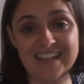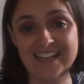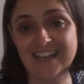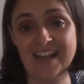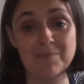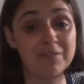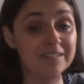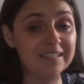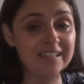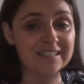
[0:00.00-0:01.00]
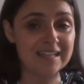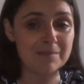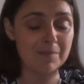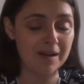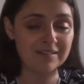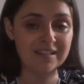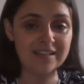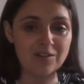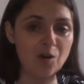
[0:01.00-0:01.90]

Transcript: in a presidency basket,